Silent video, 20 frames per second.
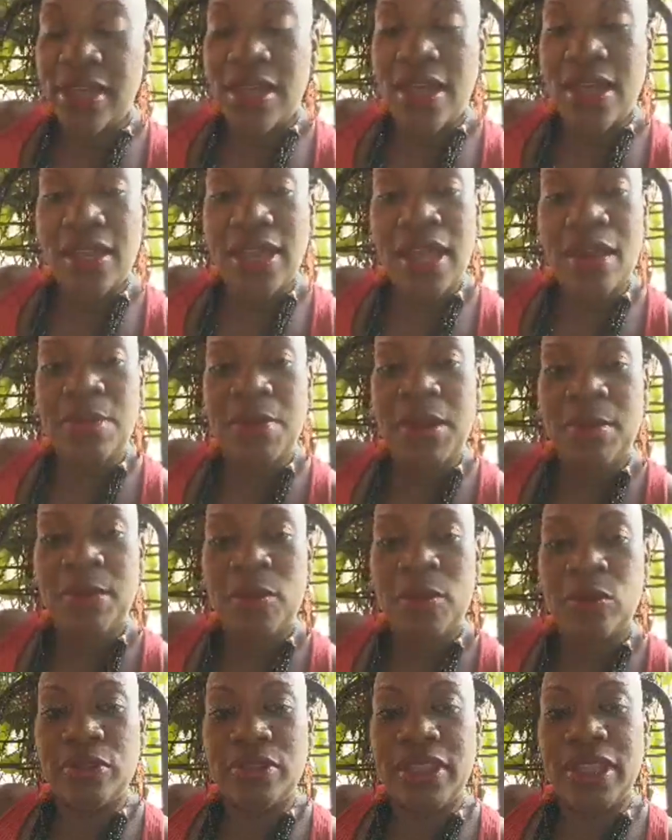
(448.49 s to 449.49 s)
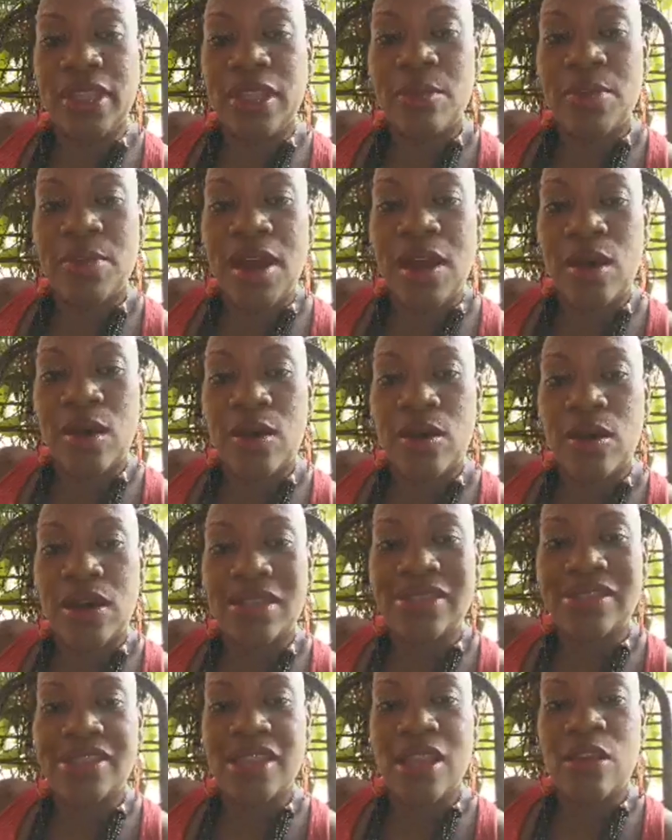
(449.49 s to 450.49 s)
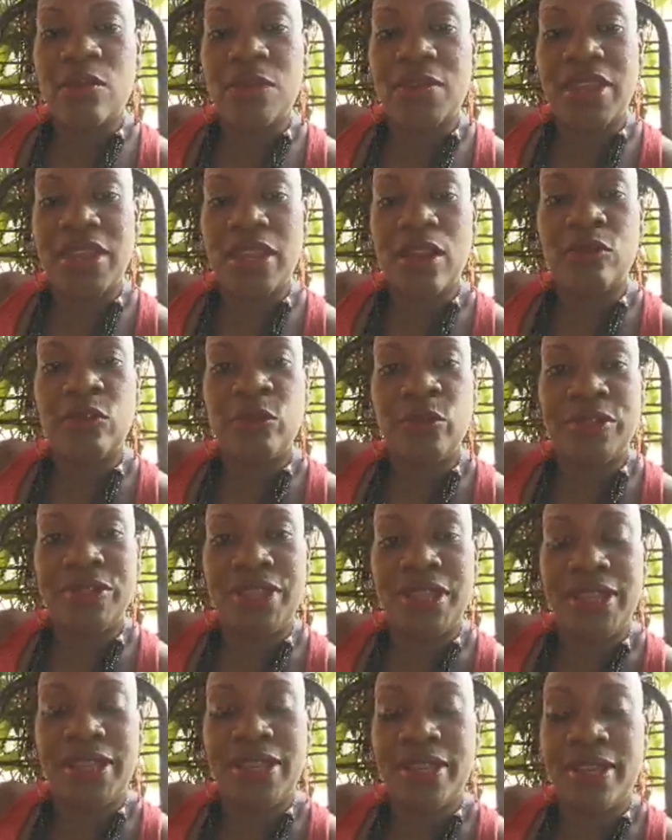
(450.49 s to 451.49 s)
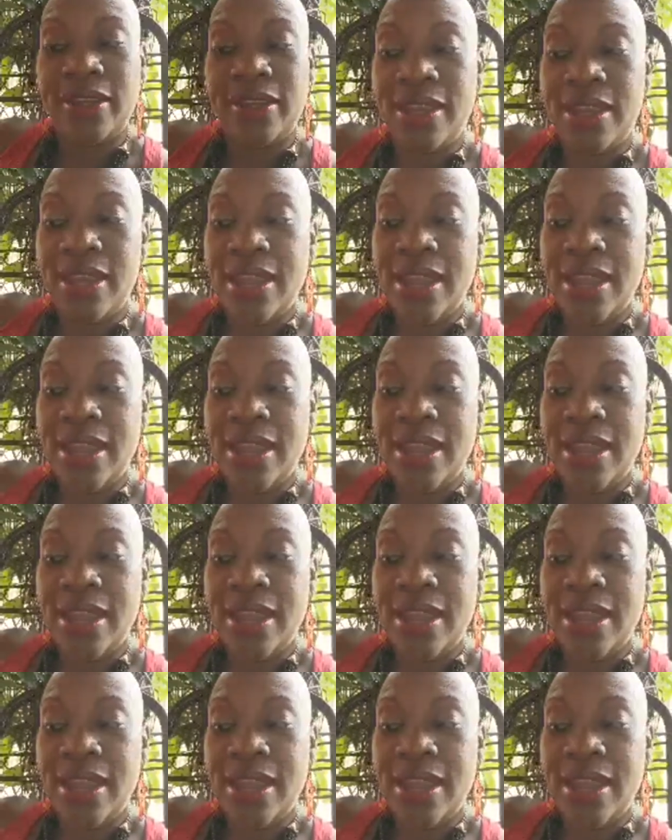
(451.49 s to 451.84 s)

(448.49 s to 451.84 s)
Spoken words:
a lot of people don't think about a self-care routine.